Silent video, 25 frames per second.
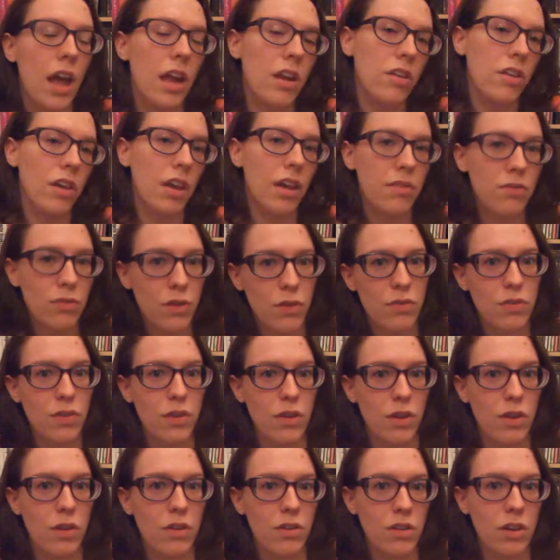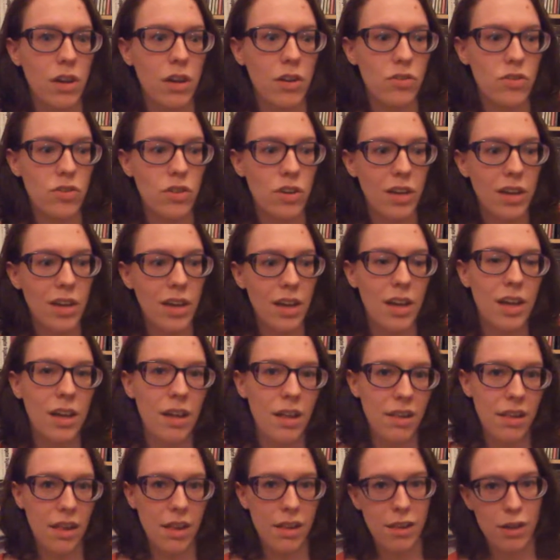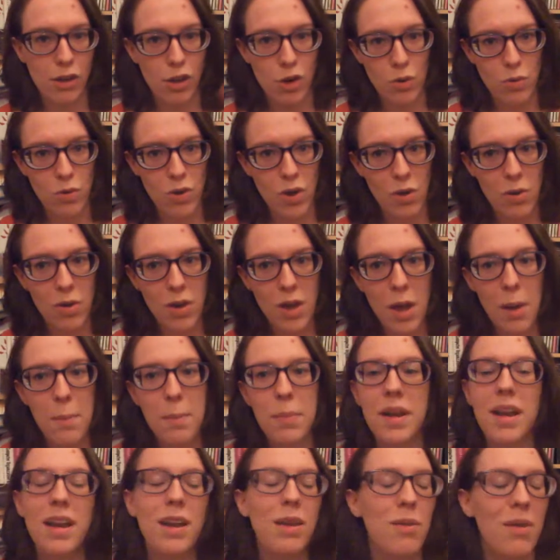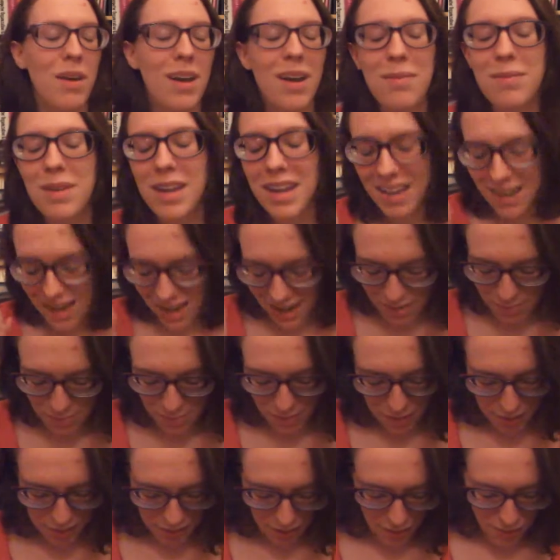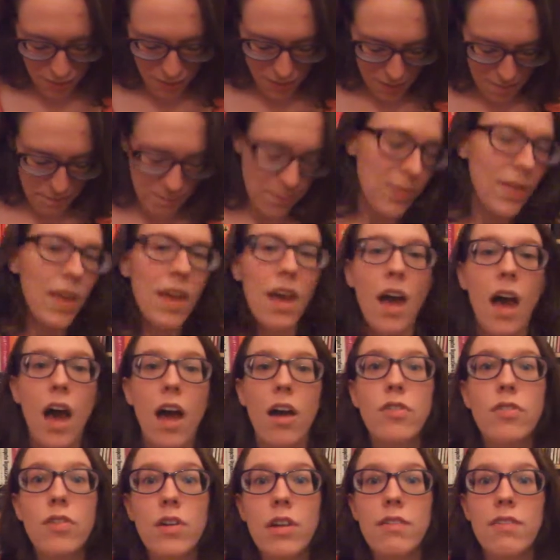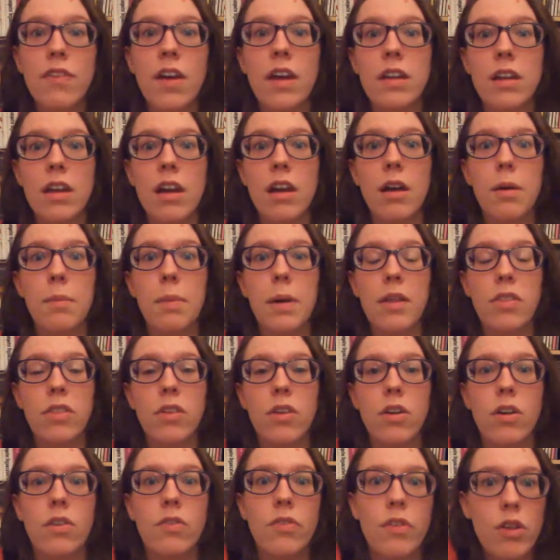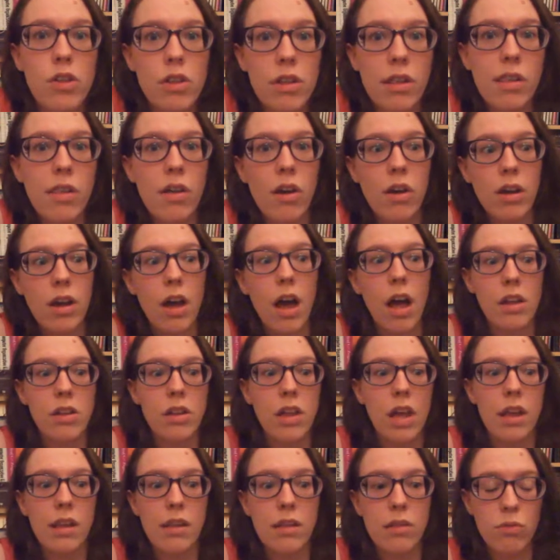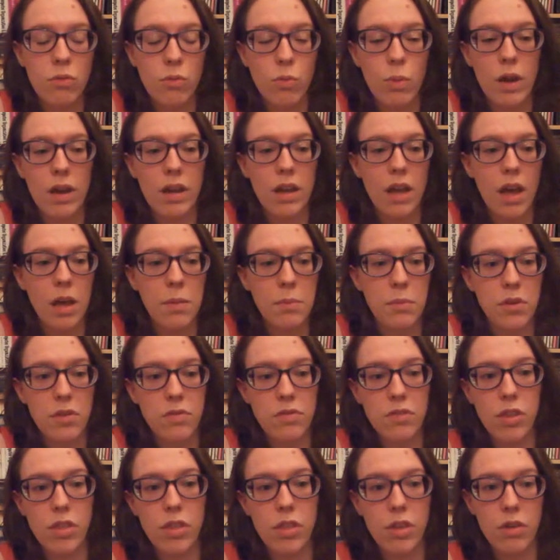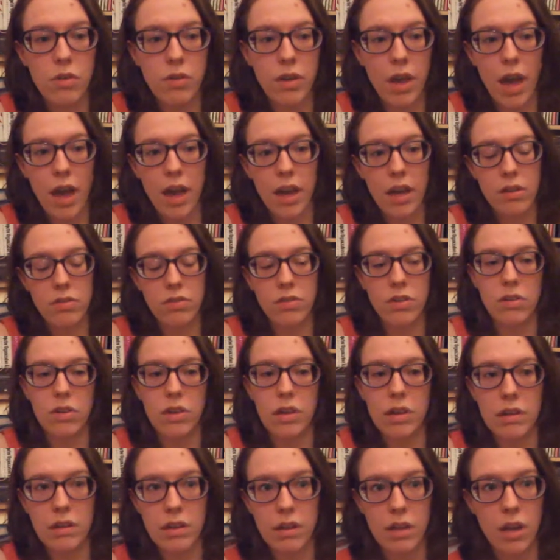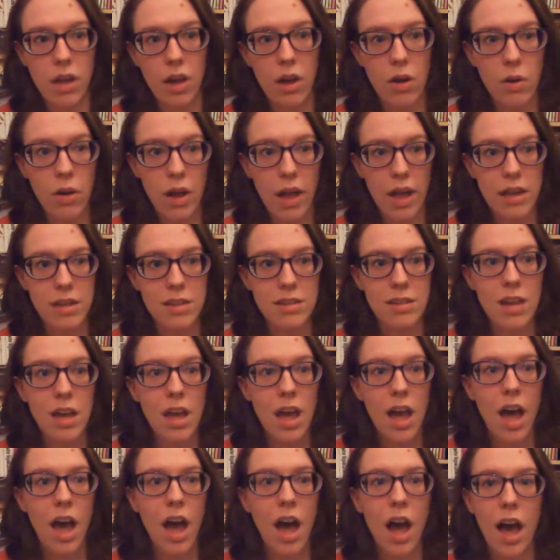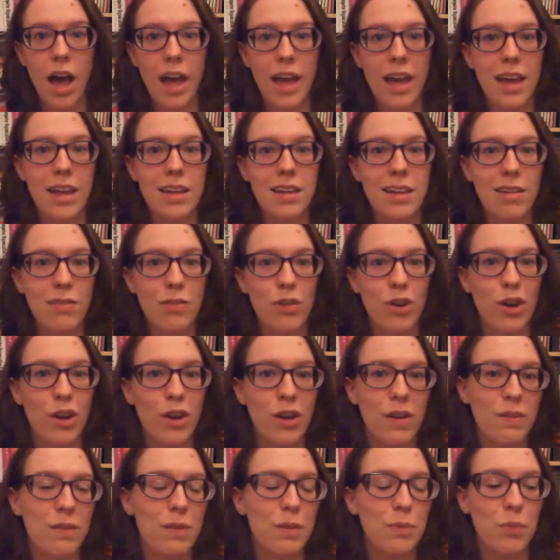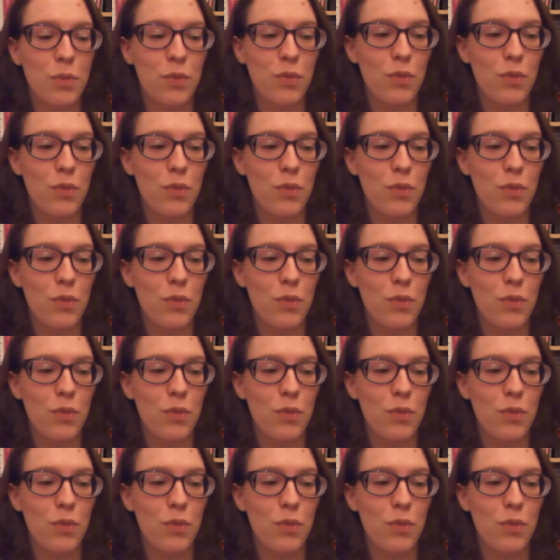and you can't vote for your own country because that's a no-no. But anyway, I'm getting ahead of myself. I first found out about the Eurovision Song Contest when I moved to the UK a few years ago, and I had never heard of it